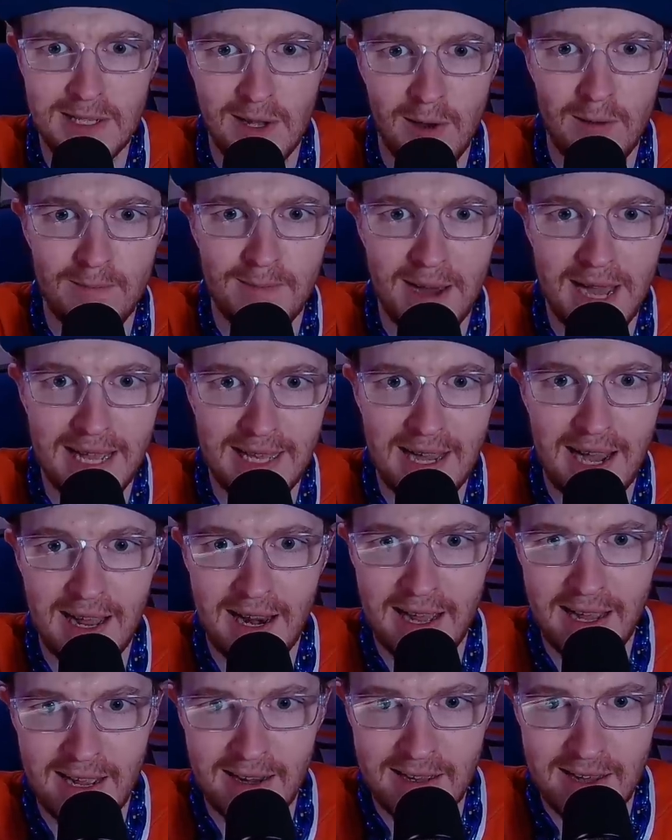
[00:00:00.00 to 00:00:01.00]
Oh my God, I
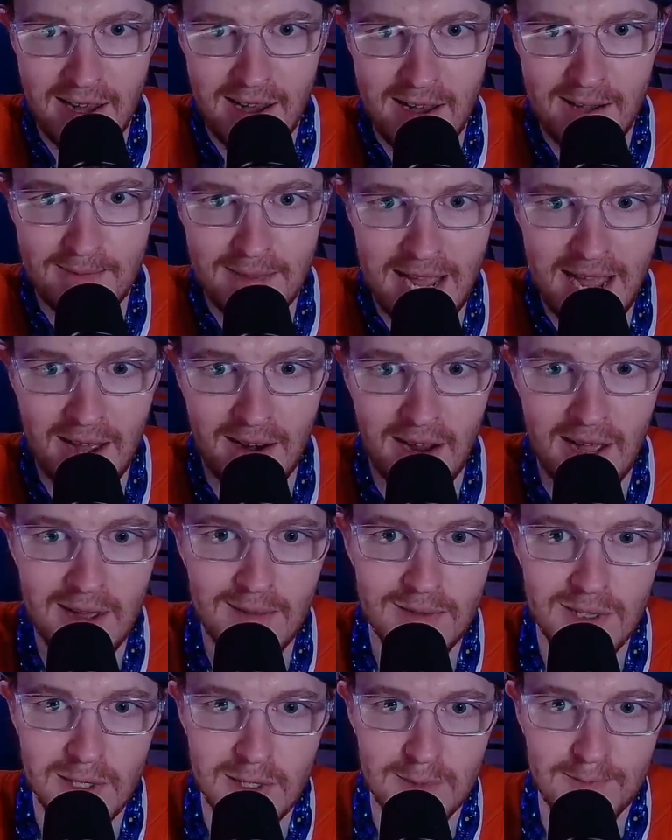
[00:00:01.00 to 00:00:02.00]
got to calm down. I am
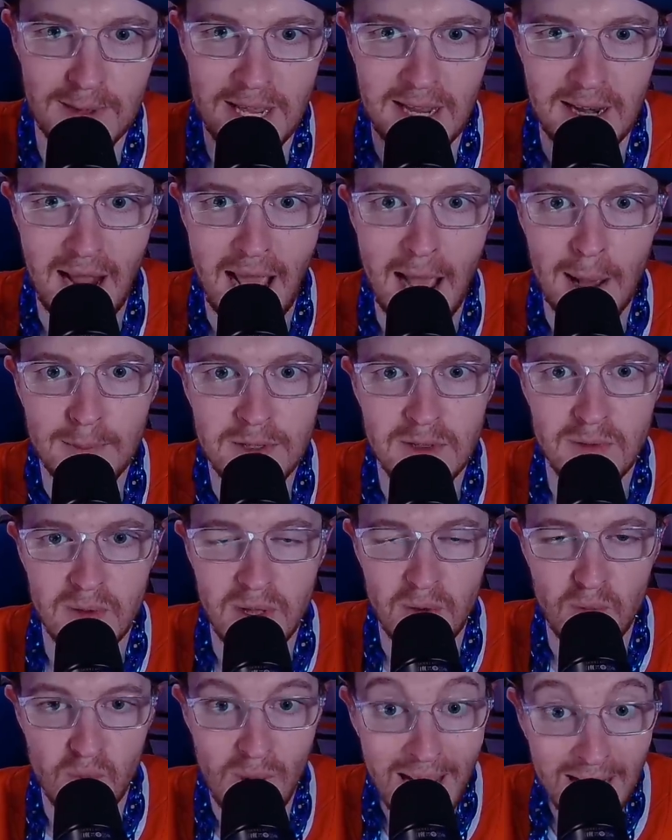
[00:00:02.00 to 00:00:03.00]
just being absolutely
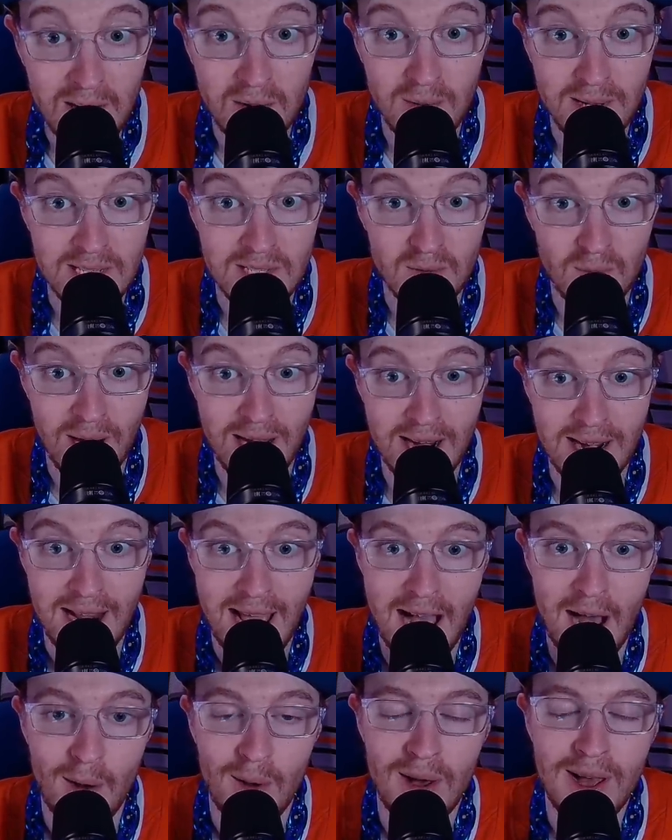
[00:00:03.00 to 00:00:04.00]
reckless right
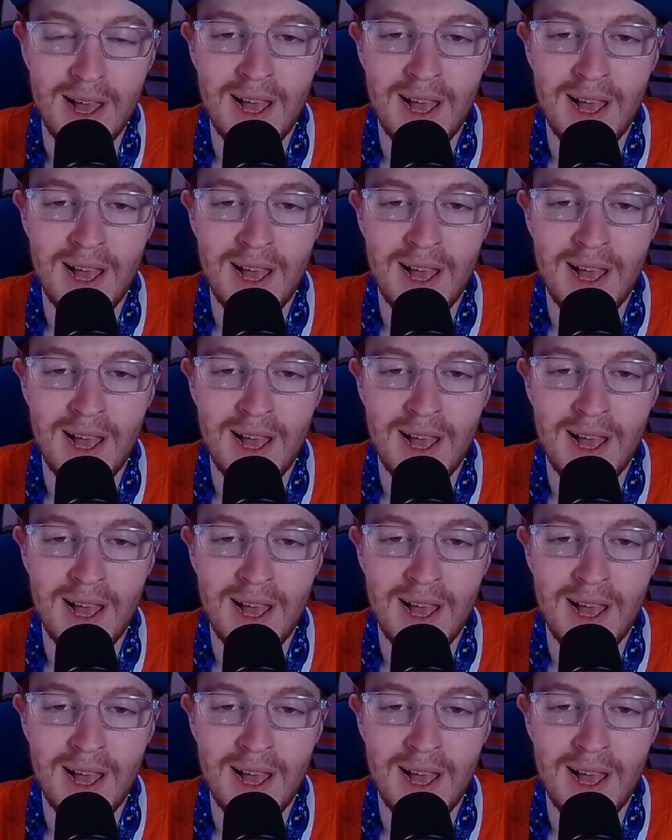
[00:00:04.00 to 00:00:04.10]
now.